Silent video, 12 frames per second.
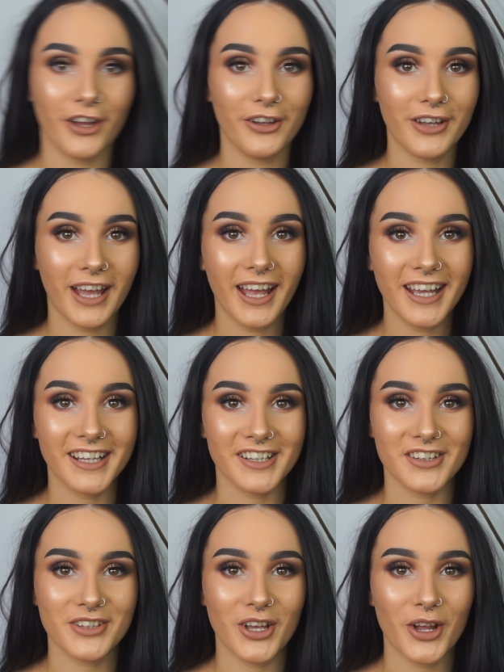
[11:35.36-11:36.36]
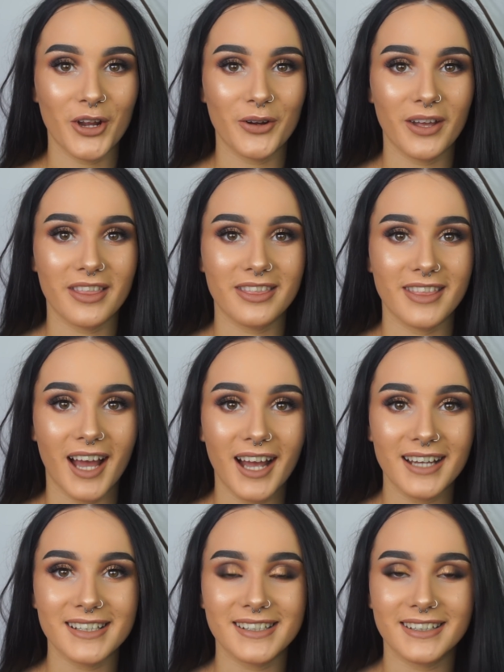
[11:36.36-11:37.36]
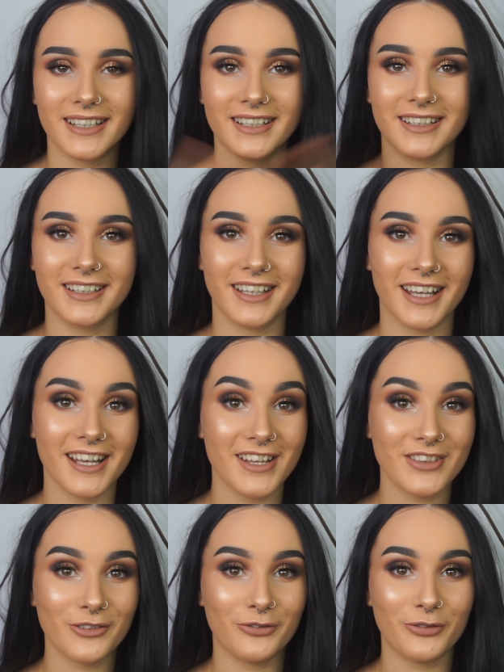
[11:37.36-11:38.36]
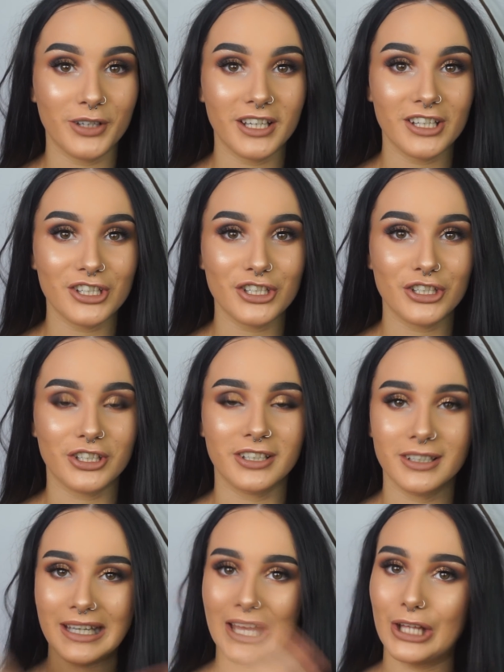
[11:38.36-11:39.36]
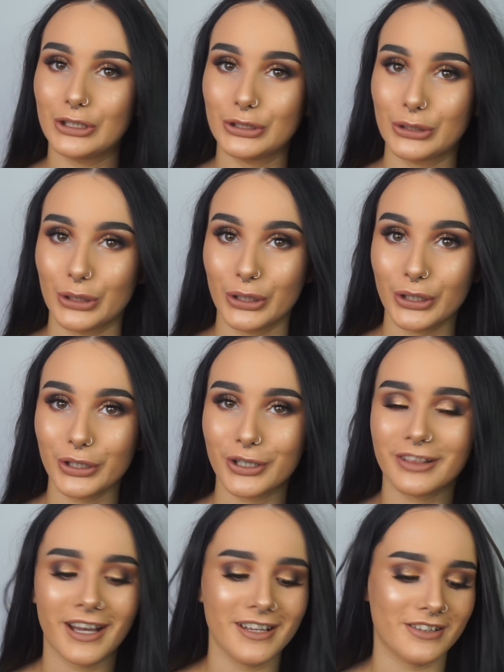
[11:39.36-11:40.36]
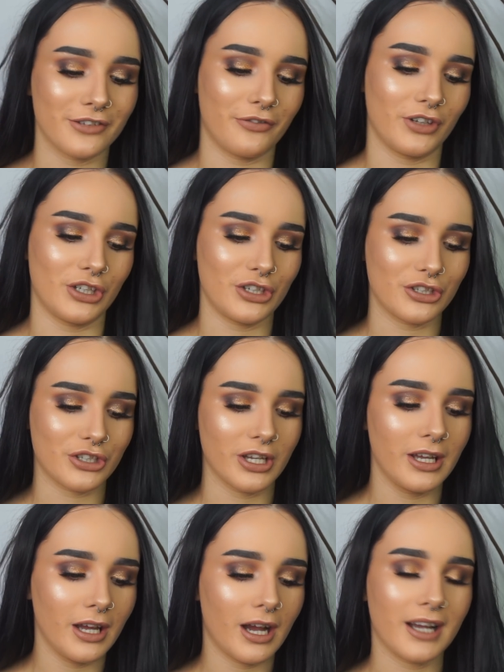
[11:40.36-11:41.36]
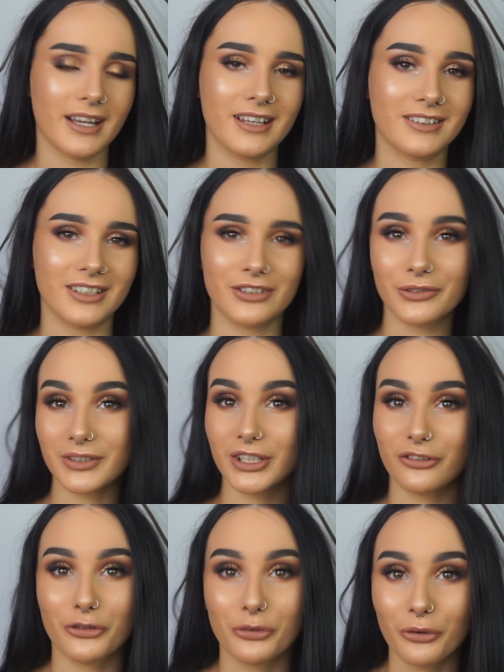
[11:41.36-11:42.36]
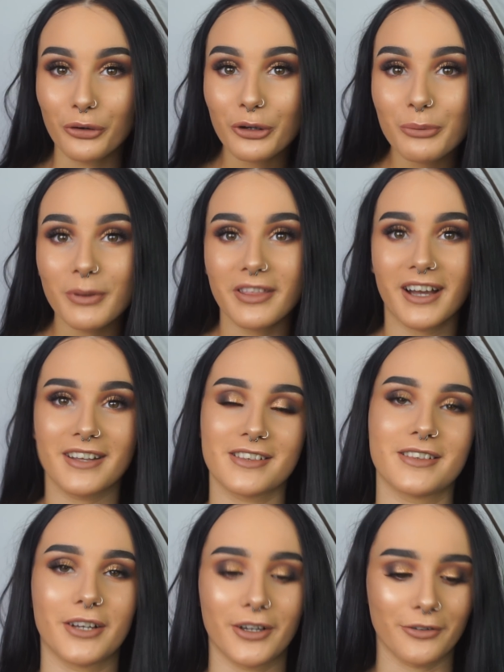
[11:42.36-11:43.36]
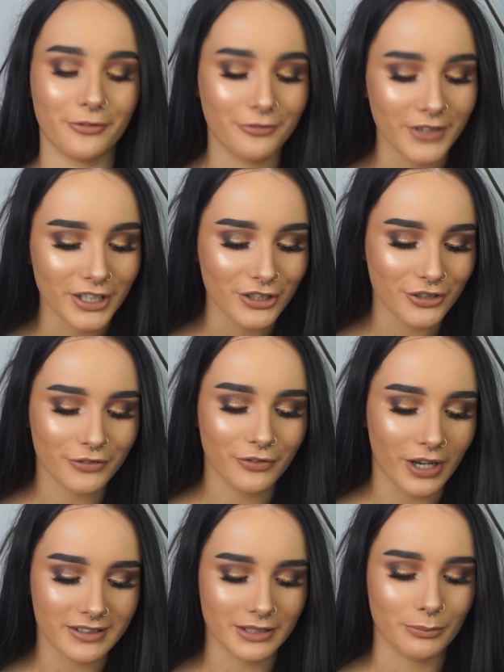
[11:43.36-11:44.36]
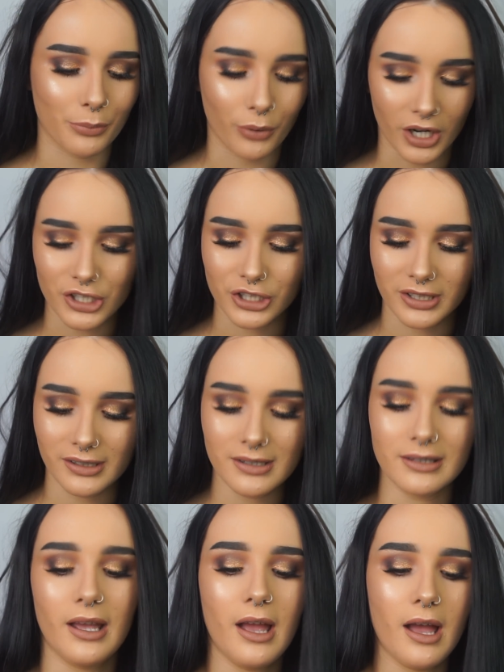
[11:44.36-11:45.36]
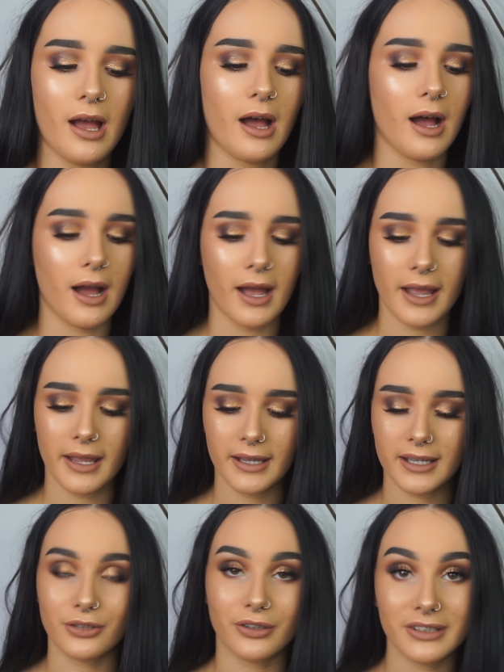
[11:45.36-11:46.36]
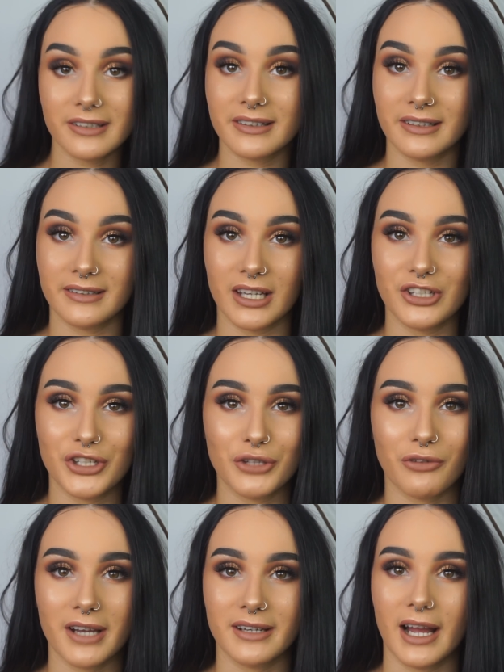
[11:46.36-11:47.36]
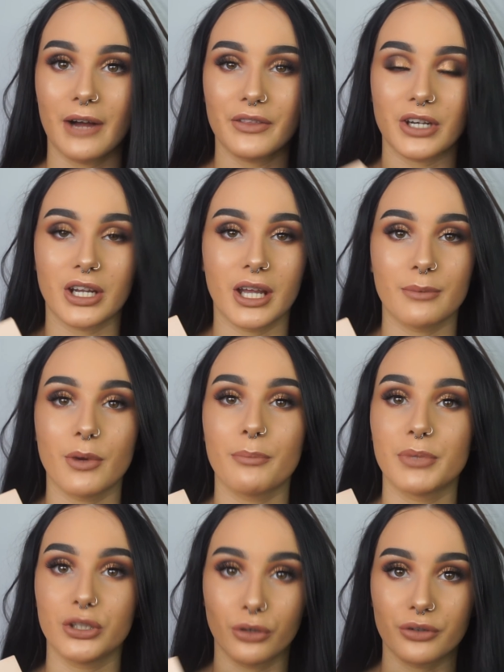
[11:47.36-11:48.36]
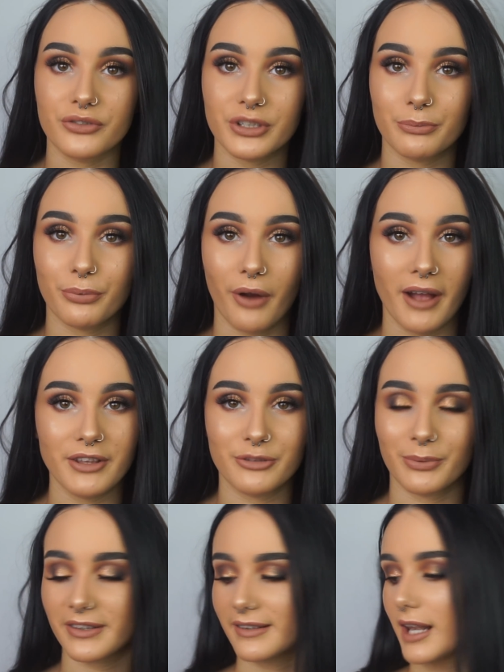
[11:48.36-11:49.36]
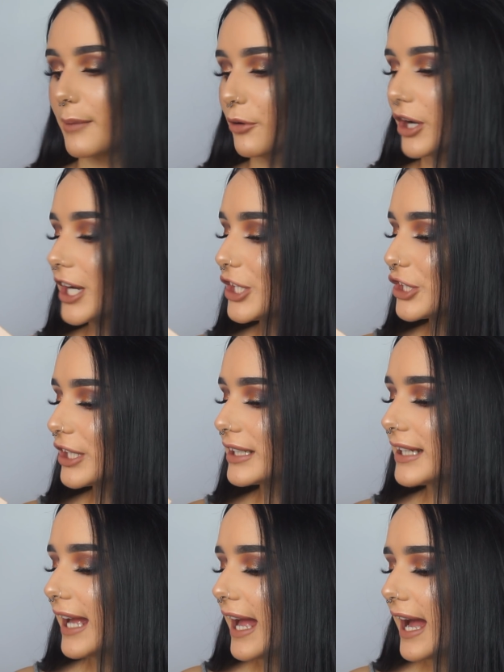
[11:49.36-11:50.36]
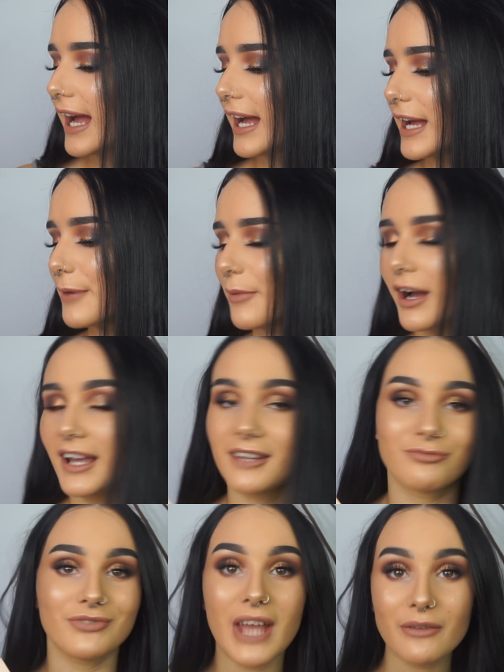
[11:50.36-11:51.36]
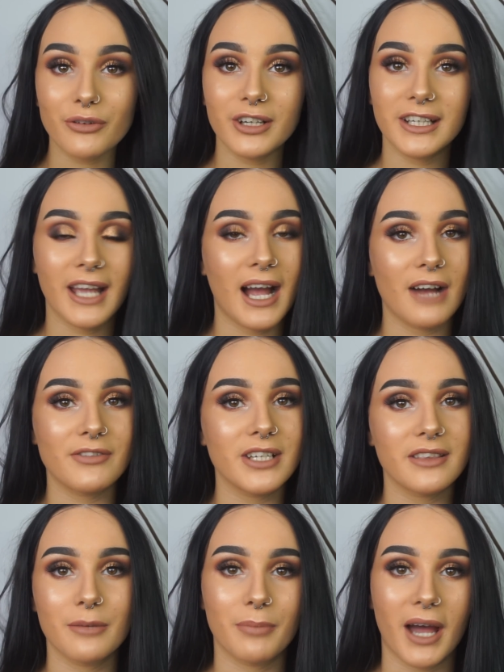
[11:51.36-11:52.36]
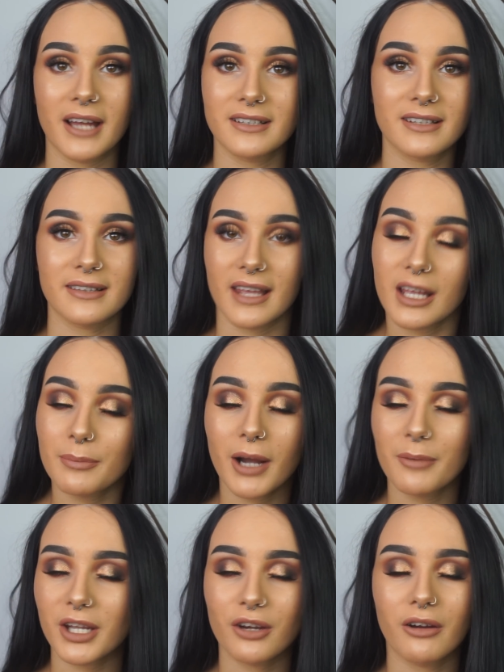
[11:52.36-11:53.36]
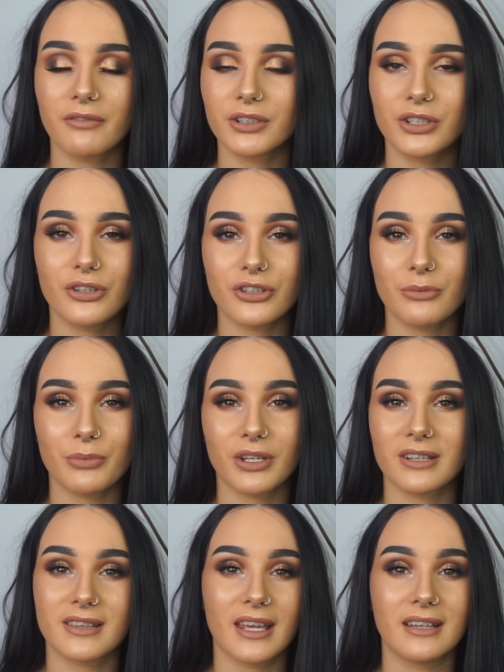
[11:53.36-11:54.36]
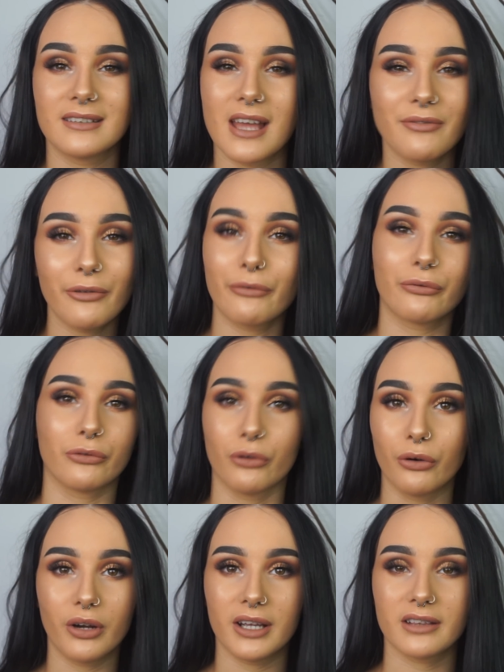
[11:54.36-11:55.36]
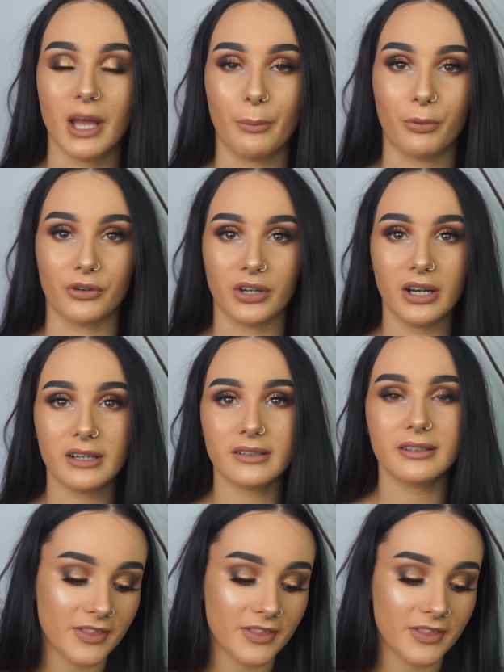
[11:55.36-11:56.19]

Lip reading: Okay, so that is the finished look. That is the finished, I guess it's not really a tutorial, but that is the finished first impressions. I can honestly say to you right now that I am beyond impressed with this collaboration. I never really have anything bad to say about Makeup Revolution because they never flaw in their products.